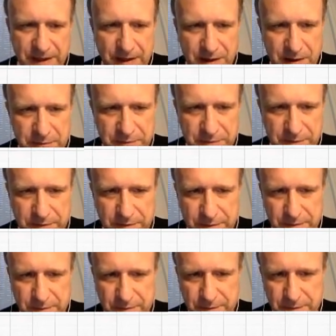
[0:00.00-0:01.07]
If
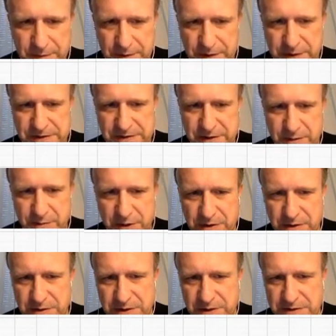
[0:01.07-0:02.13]
the
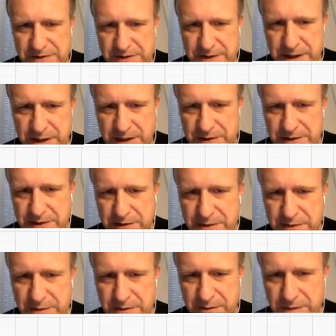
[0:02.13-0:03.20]
discriminant is
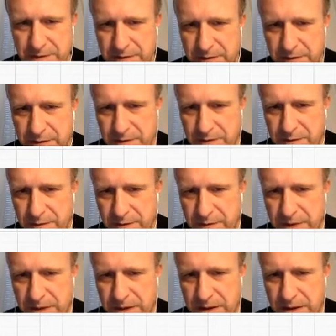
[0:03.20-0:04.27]
negative, we
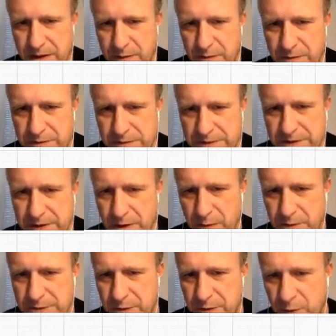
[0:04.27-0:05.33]
may have 0
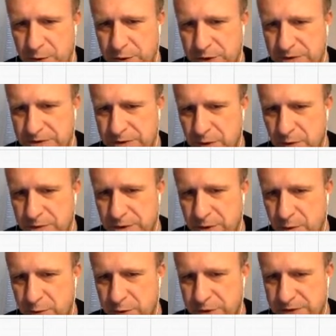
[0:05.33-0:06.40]
solutions, no
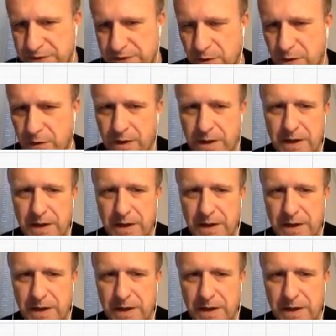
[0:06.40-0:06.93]
solutions at all.